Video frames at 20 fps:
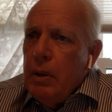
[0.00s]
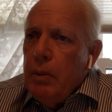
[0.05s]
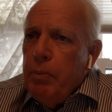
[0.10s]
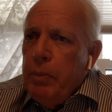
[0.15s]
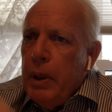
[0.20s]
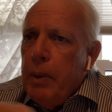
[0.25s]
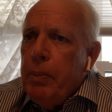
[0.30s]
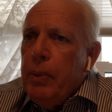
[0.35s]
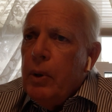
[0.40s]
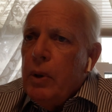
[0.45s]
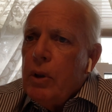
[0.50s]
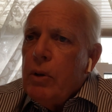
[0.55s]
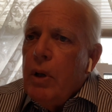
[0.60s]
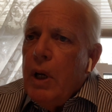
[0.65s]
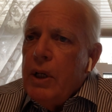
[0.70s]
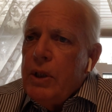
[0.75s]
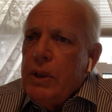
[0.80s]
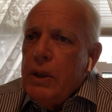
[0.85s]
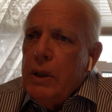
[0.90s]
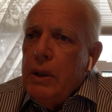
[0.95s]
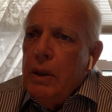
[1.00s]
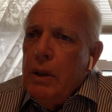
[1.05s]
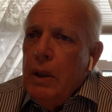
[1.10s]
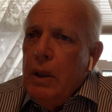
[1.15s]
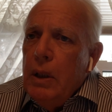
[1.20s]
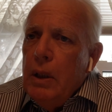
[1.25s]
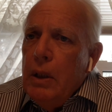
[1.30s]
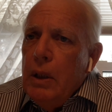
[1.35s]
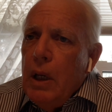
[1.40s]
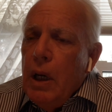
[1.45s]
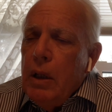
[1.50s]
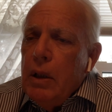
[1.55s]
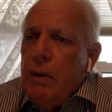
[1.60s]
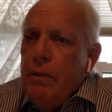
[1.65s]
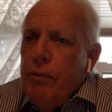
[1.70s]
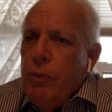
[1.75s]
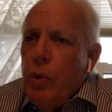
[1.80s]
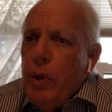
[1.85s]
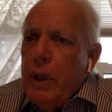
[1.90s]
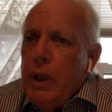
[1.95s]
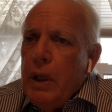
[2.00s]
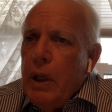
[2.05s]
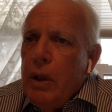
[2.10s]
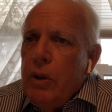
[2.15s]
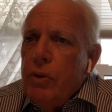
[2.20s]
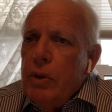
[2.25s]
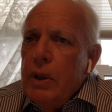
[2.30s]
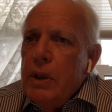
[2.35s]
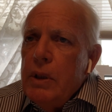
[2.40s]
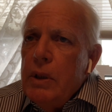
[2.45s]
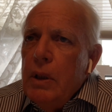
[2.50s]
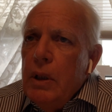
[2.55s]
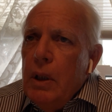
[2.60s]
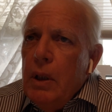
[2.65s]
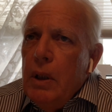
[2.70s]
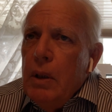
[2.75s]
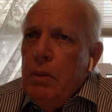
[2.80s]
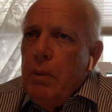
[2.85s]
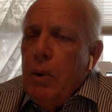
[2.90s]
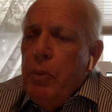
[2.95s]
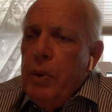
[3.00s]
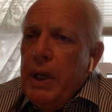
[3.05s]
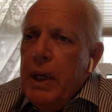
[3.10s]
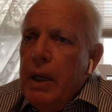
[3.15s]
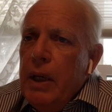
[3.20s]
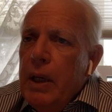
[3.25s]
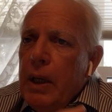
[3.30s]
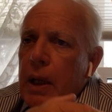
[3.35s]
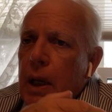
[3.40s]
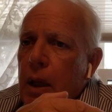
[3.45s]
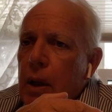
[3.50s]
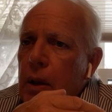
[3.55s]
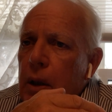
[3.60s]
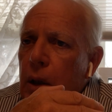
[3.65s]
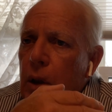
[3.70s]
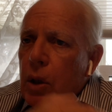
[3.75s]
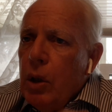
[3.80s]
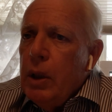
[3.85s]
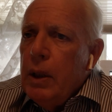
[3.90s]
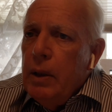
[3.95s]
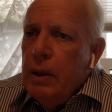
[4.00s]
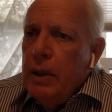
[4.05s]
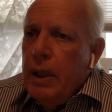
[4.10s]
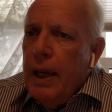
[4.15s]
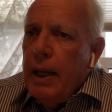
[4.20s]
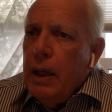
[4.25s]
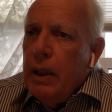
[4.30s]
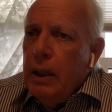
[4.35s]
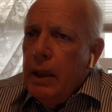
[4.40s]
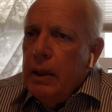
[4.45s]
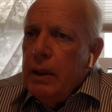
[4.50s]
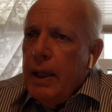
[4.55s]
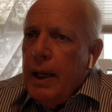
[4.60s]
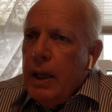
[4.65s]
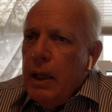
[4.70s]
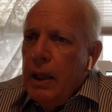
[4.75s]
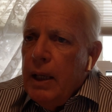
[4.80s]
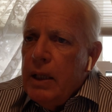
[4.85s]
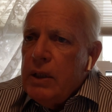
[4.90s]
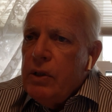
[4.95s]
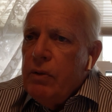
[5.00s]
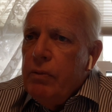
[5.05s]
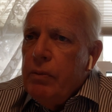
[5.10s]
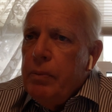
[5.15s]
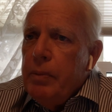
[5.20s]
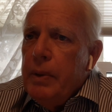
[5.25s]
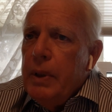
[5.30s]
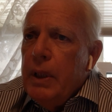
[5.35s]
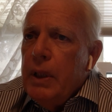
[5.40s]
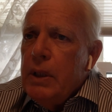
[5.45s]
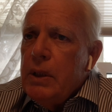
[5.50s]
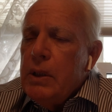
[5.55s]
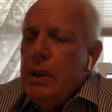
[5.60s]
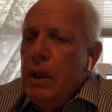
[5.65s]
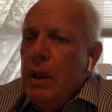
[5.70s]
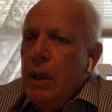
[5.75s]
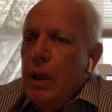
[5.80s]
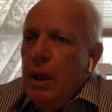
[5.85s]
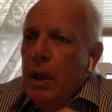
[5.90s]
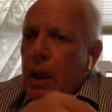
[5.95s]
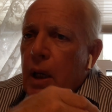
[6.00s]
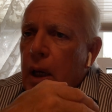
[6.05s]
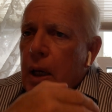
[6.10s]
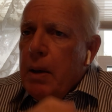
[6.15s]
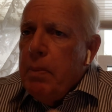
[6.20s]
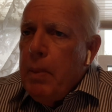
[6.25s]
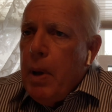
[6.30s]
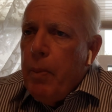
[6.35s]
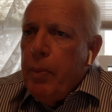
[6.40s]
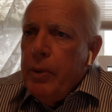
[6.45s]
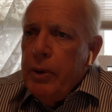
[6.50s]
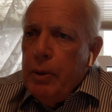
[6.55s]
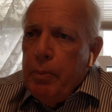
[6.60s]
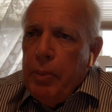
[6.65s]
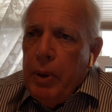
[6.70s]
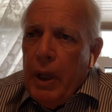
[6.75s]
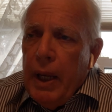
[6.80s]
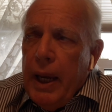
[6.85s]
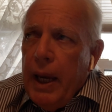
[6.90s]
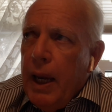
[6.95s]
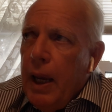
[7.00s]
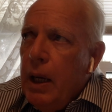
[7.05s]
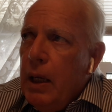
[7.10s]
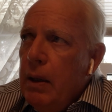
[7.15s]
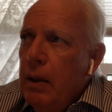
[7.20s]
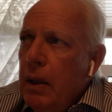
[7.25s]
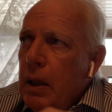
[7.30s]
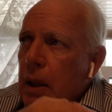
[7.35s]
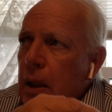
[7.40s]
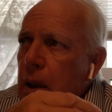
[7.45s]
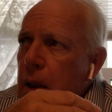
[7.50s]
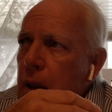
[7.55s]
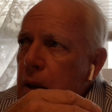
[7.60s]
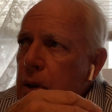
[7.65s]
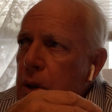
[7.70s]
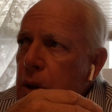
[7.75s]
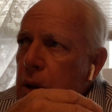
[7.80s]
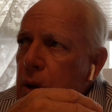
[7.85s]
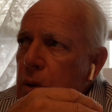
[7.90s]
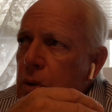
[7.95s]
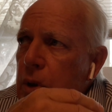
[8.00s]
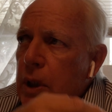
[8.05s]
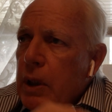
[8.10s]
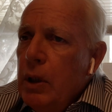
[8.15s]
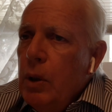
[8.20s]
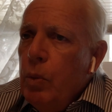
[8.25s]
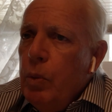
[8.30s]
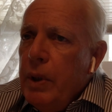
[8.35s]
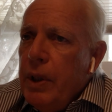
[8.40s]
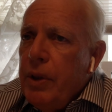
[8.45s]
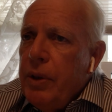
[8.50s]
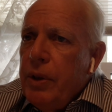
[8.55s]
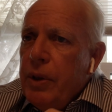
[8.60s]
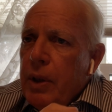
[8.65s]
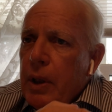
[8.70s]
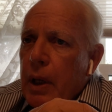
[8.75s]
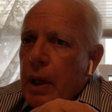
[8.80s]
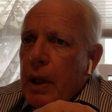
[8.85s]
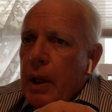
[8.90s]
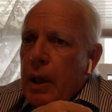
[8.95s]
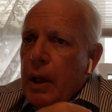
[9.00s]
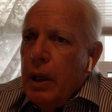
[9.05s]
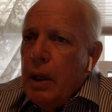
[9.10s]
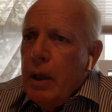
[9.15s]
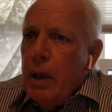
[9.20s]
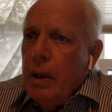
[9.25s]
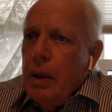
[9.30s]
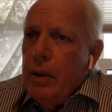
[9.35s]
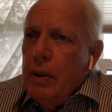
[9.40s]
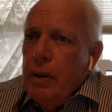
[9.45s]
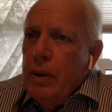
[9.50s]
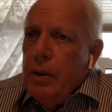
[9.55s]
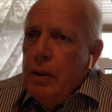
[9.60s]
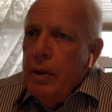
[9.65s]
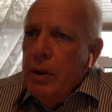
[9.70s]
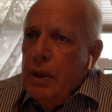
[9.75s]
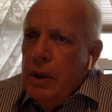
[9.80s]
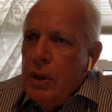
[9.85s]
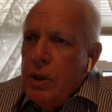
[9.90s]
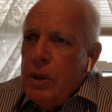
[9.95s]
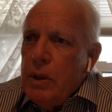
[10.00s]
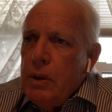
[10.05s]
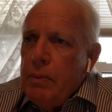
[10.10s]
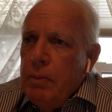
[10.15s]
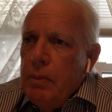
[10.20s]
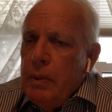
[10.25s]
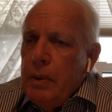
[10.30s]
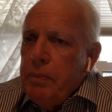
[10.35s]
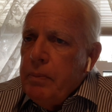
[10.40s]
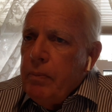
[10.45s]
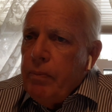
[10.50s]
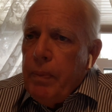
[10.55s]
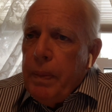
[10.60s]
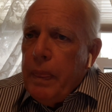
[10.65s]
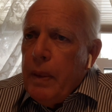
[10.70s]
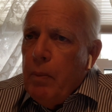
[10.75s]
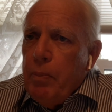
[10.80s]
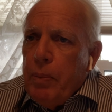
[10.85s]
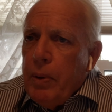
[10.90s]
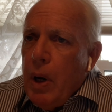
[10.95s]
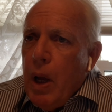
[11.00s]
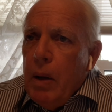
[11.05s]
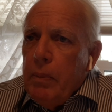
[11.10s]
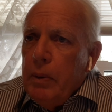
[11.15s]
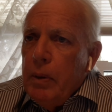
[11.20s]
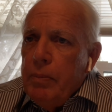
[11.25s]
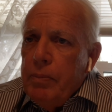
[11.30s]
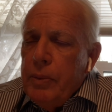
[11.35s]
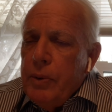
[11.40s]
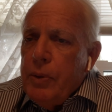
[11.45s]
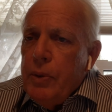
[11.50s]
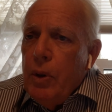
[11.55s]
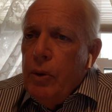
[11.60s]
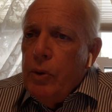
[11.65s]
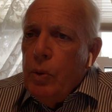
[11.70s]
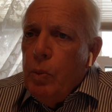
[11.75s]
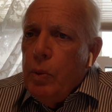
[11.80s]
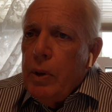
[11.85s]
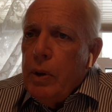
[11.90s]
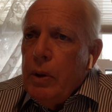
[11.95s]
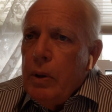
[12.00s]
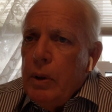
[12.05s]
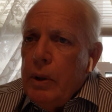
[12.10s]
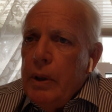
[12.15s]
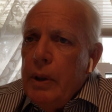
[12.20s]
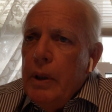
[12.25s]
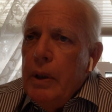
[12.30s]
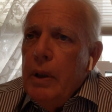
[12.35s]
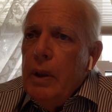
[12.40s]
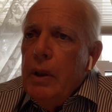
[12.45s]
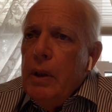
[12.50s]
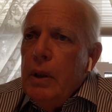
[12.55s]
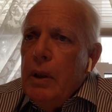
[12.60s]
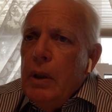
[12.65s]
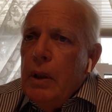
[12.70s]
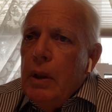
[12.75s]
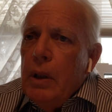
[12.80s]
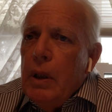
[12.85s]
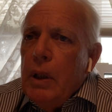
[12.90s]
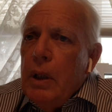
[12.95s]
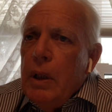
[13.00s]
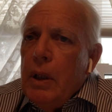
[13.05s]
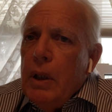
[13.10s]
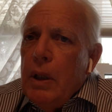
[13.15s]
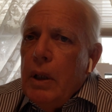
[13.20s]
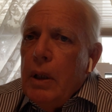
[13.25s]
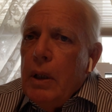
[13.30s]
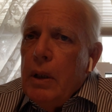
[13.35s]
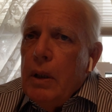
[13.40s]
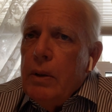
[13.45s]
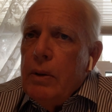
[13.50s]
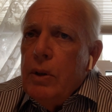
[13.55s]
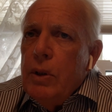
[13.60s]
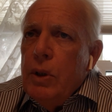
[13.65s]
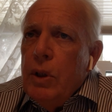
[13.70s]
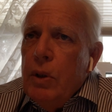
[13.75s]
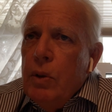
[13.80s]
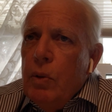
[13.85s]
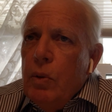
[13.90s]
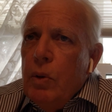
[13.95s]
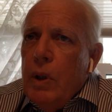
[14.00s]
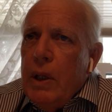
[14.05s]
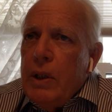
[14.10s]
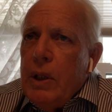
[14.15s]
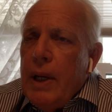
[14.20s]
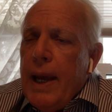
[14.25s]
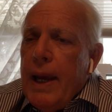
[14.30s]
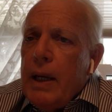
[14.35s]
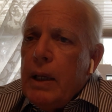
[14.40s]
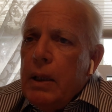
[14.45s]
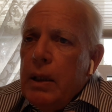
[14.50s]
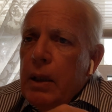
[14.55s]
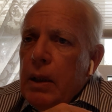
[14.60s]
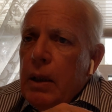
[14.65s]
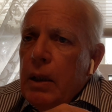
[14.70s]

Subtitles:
people across the 140 countries. We need to learn, take a lesson from this and come up with a plan to deal with this problem throughout the world to attack